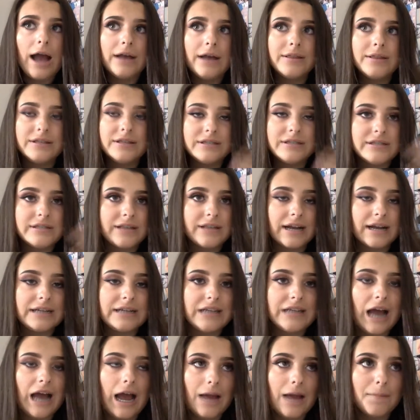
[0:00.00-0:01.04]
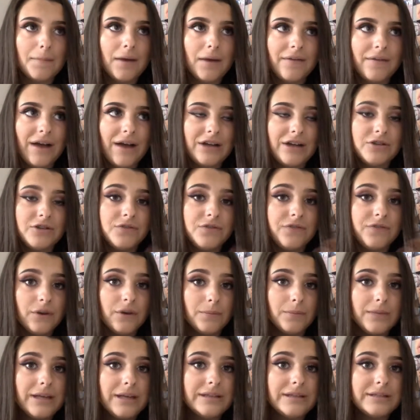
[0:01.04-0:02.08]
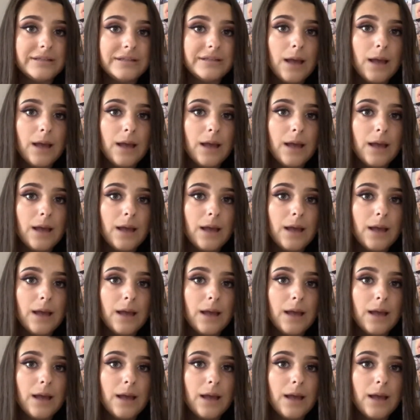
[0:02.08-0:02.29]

This is the second time I've had to film this